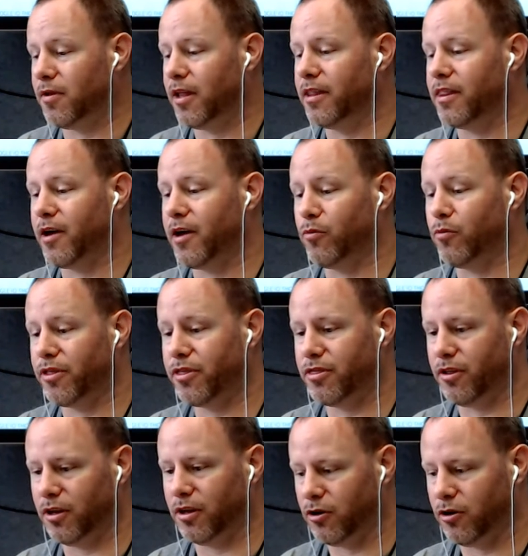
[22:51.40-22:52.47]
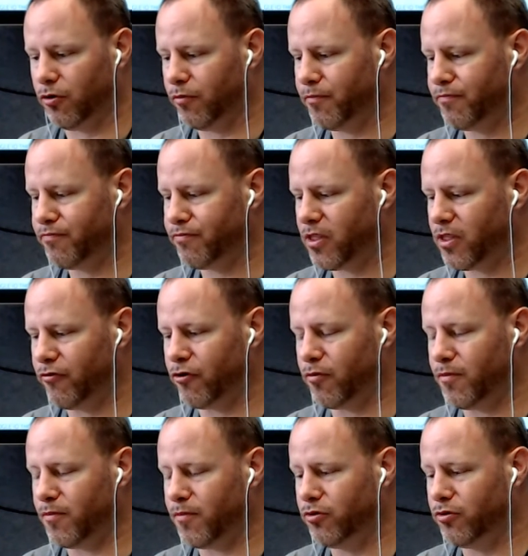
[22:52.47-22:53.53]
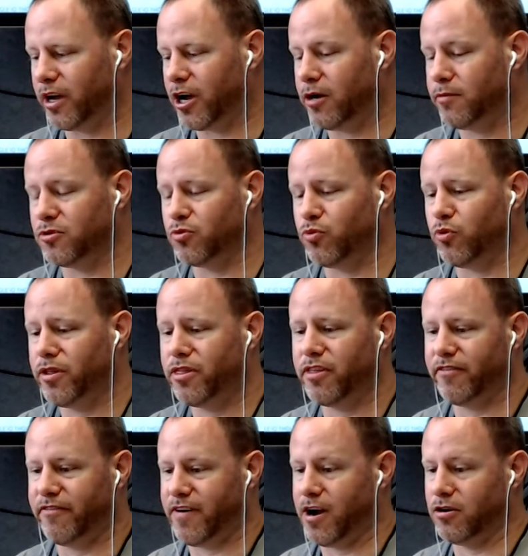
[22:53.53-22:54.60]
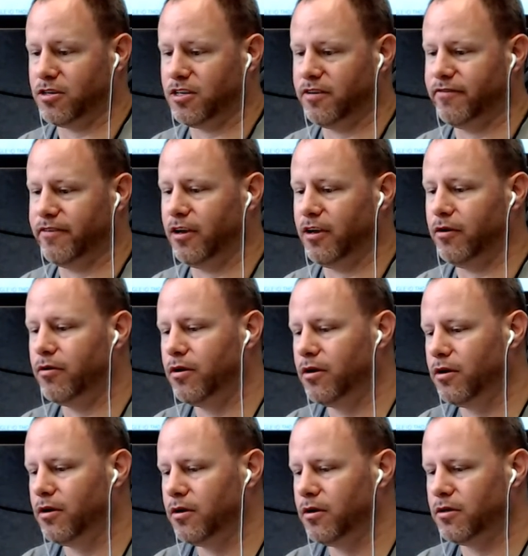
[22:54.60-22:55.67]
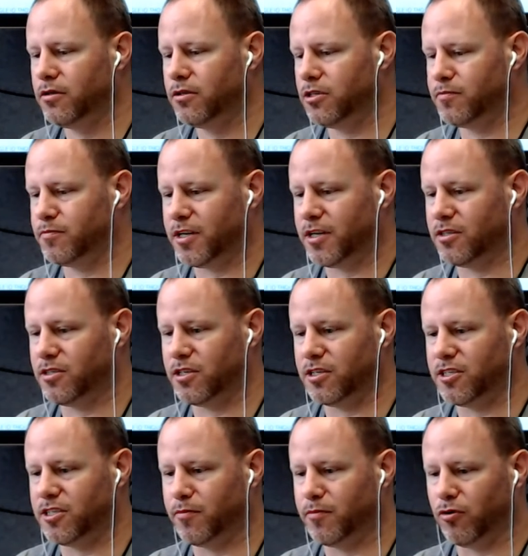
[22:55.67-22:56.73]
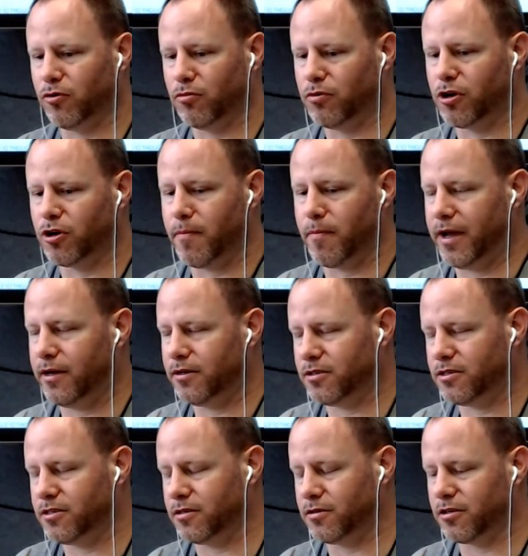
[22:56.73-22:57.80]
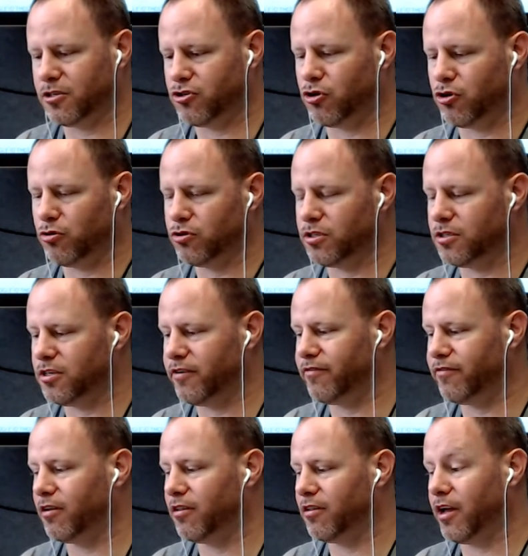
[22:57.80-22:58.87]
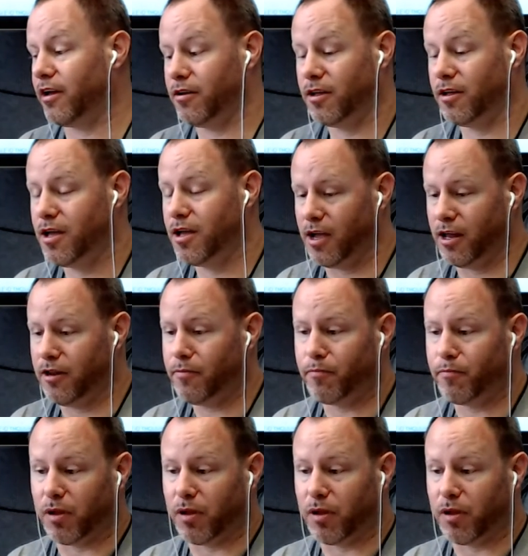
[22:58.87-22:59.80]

play that with the little remote that comes with the Fire TV, just because of the simple commands and controls and stuff like that. And it